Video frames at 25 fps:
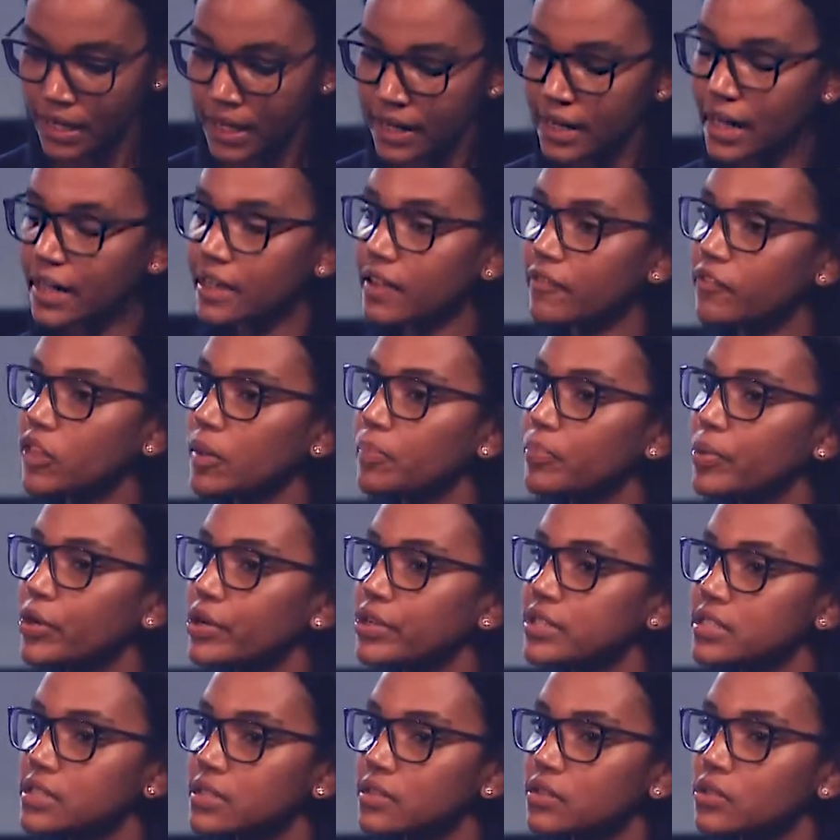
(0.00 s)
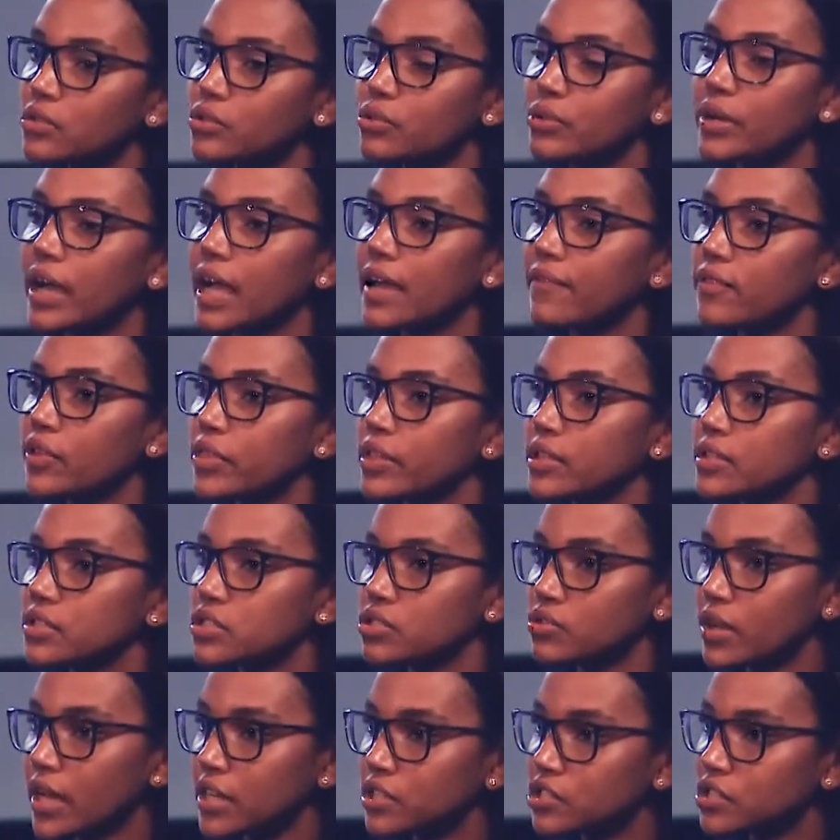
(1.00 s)
Now, if the person who gave you the
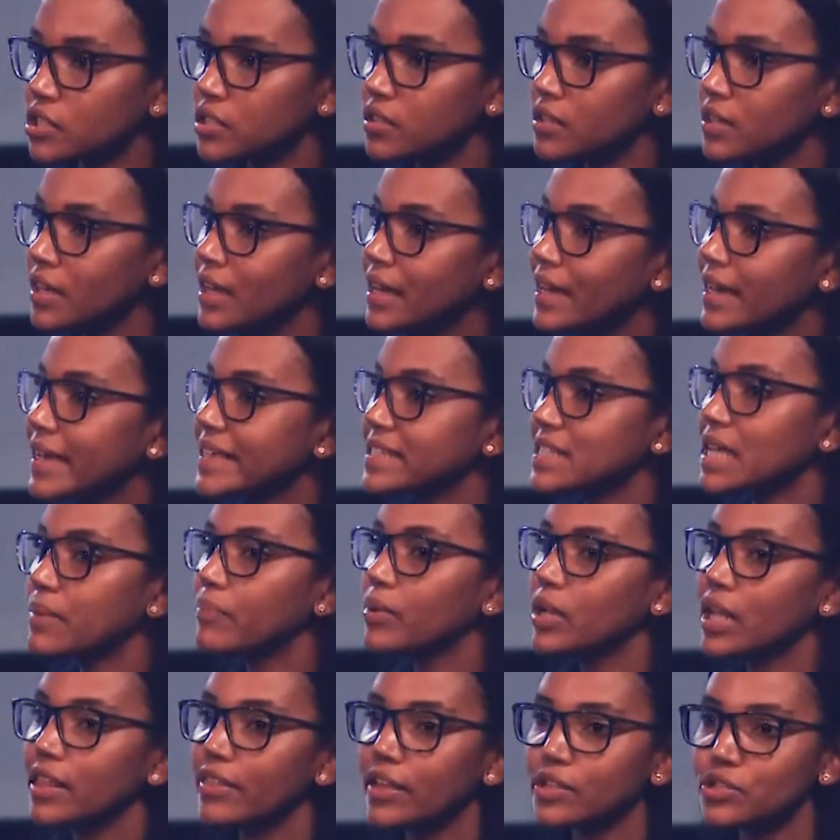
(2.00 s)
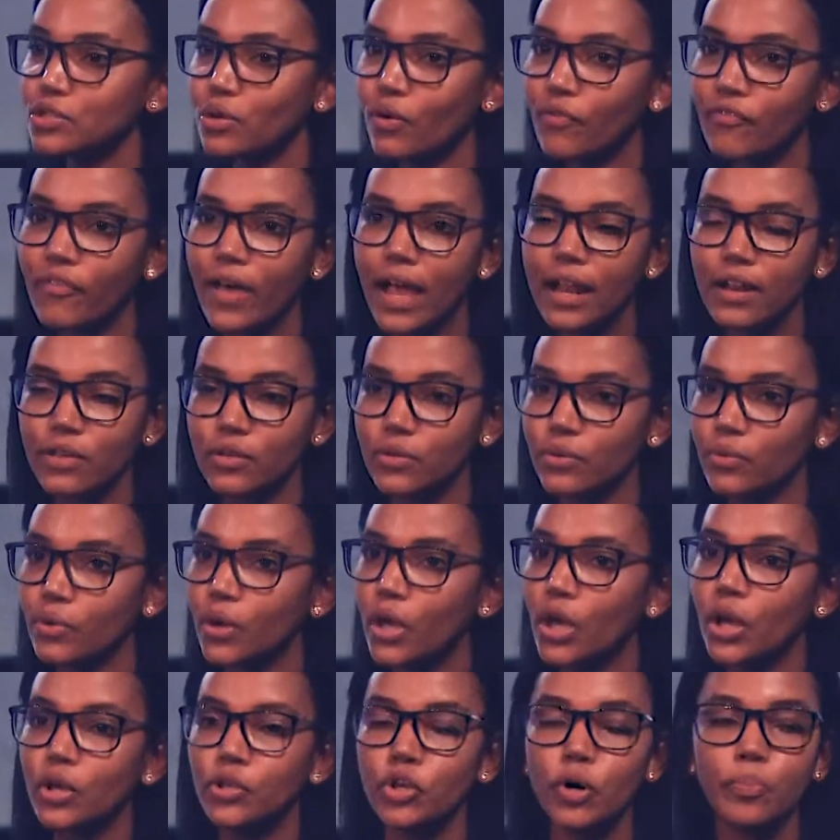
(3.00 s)
instruction is somebody that you value,
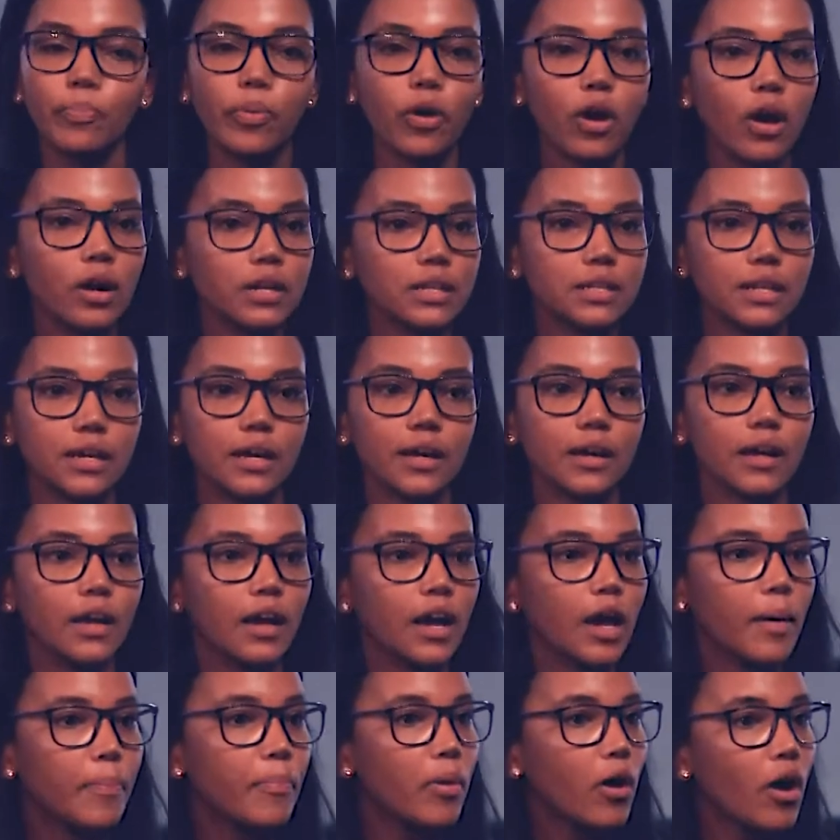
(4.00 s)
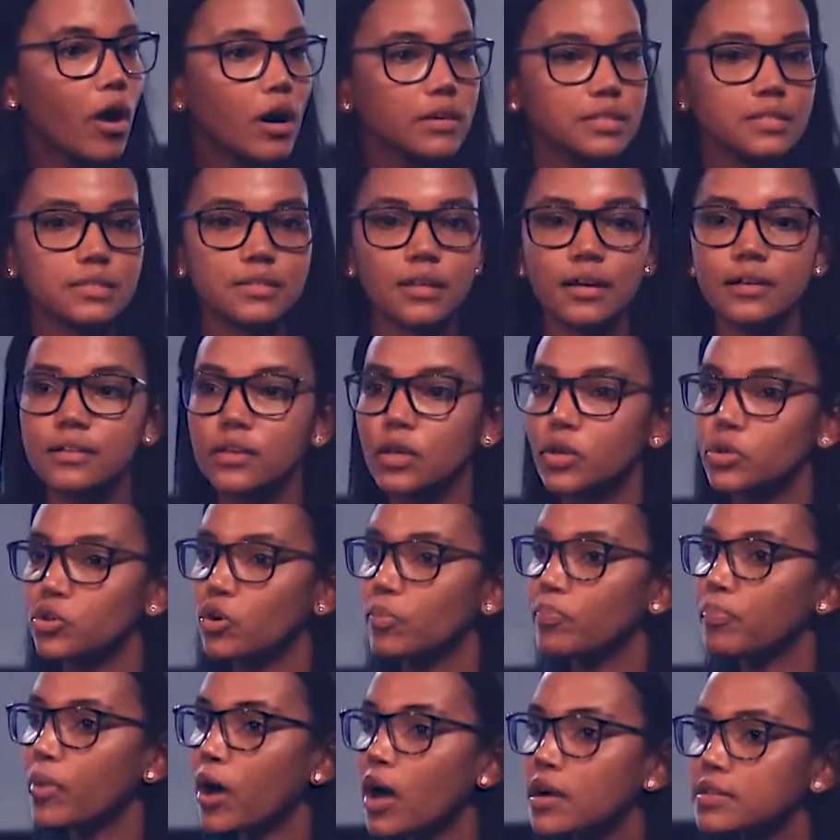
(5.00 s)
your partner, a pastor, your
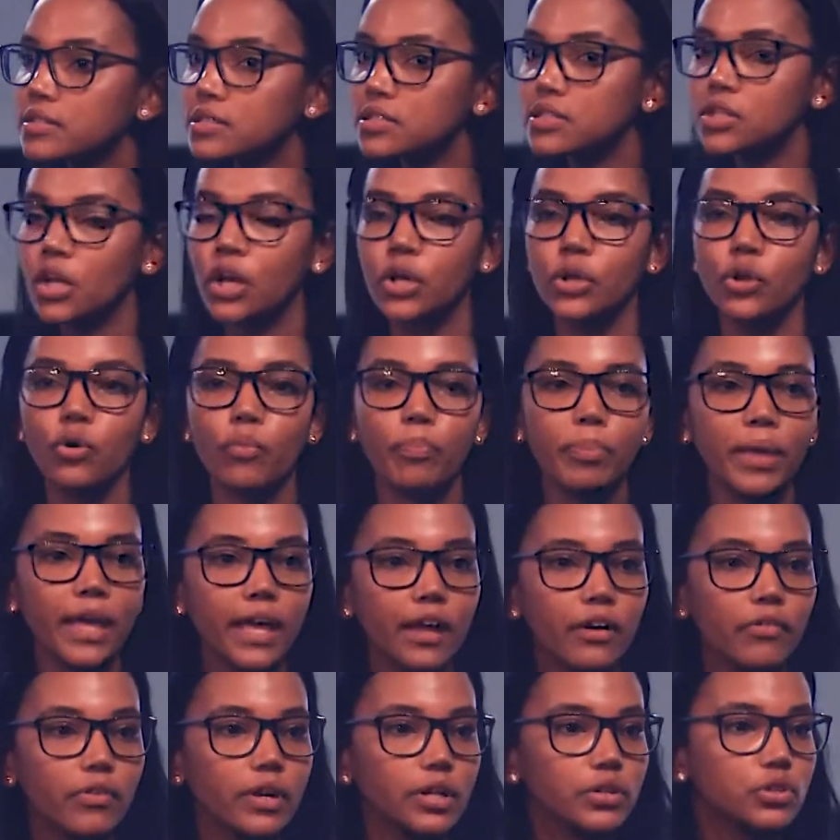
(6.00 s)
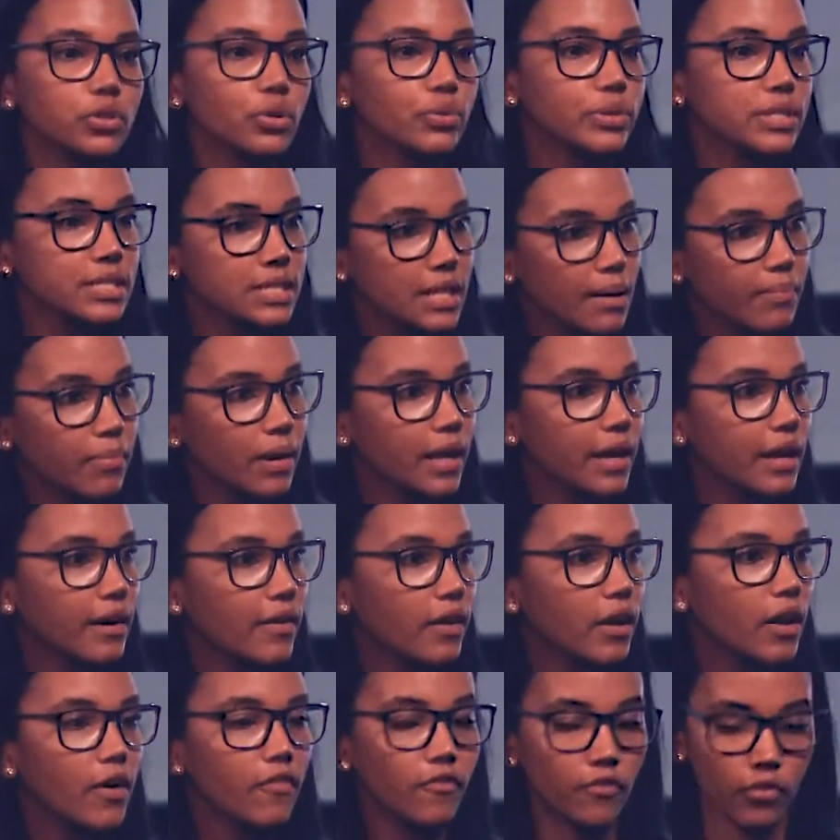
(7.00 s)
boss, your parent, your sibling,
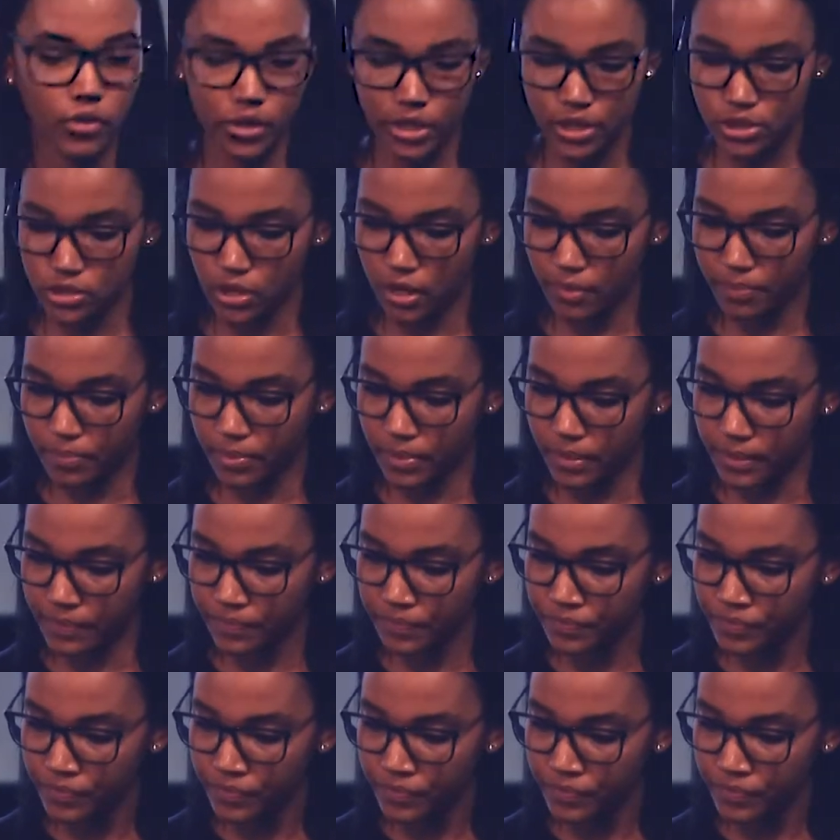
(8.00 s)
for example,